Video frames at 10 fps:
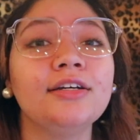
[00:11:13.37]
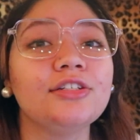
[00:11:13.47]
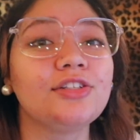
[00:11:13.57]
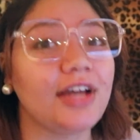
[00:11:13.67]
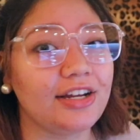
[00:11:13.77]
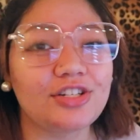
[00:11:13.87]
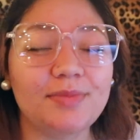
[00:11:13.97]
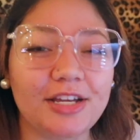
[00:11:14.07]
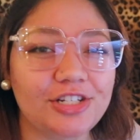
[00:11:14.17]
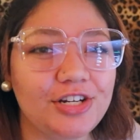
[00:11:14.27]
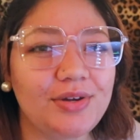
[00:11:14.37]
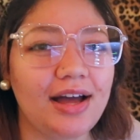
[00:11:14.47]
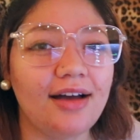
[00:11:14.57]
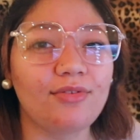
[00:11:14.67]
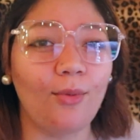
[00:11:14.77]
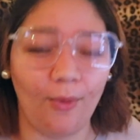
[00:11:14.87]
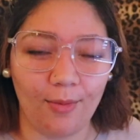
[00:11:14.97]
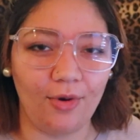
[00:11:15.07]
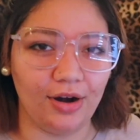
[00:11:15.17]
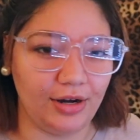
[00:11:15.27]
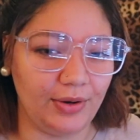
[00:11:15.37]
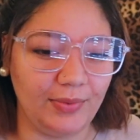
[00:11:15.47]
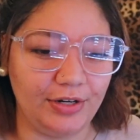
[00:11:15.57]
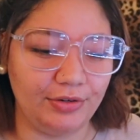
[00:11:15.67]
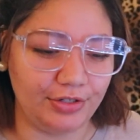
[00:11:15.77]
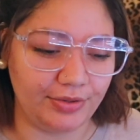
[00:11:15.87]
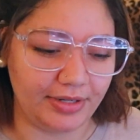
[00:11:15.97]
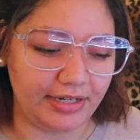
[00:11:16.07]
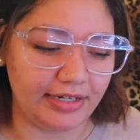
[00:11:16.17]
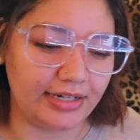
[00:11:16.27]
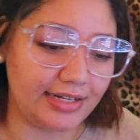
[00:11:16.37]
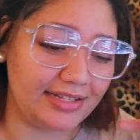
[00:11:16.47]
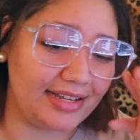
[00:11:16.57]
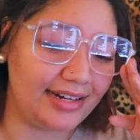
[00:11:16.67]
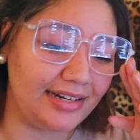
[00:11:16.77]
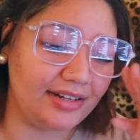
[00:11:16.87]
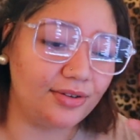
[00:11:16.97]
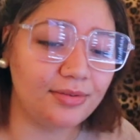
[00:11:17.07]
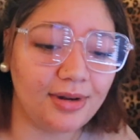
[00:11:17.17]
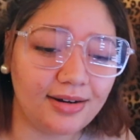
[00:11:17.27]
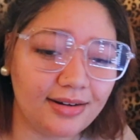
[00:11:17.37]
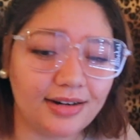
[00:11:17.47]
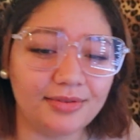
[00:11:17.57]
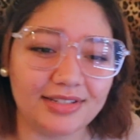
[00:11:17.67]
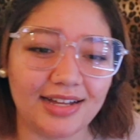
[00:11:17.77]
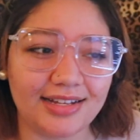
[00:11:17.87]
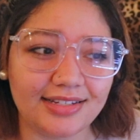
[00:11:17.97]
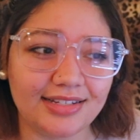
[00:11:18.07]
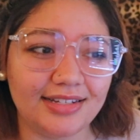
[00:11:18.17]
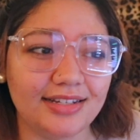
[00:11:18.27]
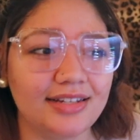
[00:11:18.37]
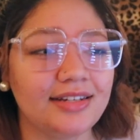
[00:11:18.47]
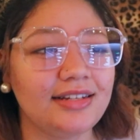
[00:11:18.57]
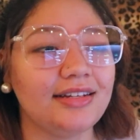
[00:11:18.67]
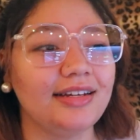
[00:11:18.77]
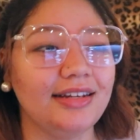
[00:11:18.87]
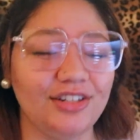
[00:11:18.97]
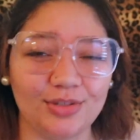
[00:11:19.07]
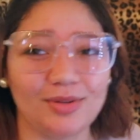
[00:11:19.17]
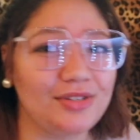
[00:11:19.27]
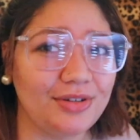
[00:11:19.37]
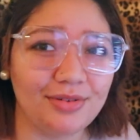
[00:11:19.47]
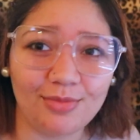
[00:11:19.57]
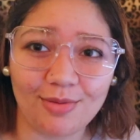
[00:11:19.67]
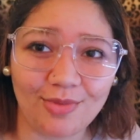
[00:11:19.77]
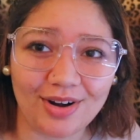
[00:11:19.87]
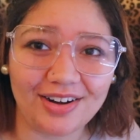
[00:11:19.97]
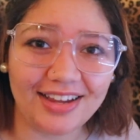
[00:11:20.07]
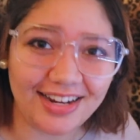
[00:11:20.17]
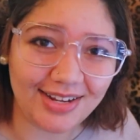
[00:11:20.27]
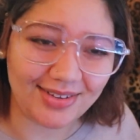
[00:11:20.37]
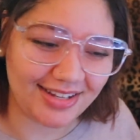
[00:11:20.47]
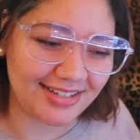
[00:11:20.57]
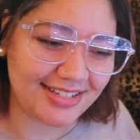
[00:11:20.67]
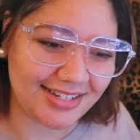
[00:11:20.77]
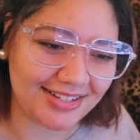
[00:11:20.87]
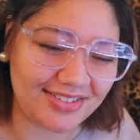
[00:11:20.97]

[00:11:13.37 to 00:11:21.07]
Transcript: So yeah, just make sure you have warm water when you do it, because I did it in cold water, it was nasty. And you're supposed to do it in warm water anyway, so